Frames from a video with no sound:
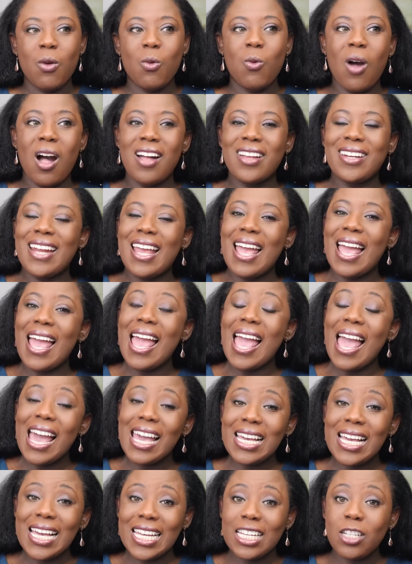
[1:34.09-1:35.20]
while
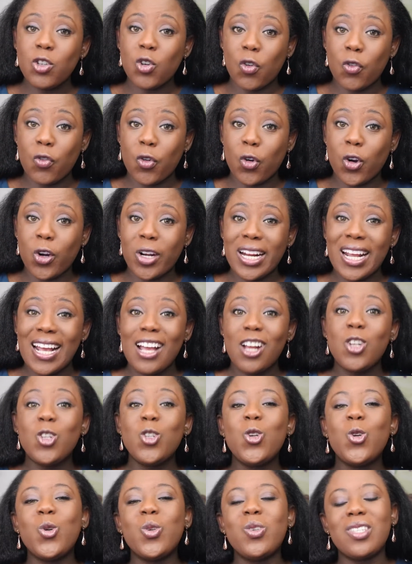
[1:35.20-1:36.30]
an introvert
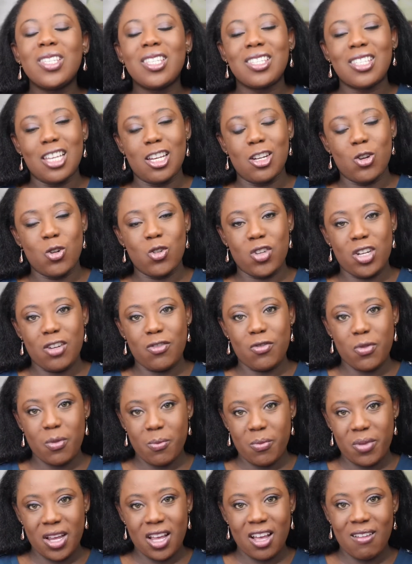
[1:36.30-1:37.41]
loses energy
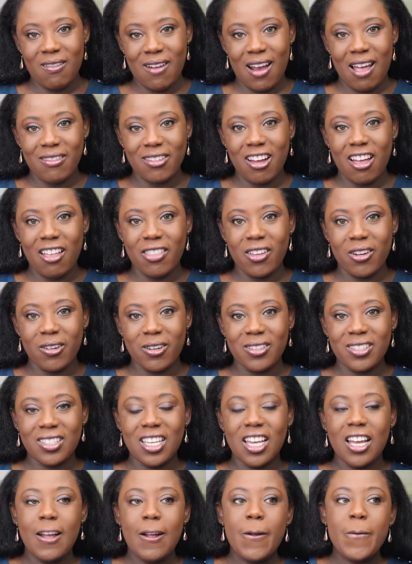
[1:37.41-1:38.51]
from being around others.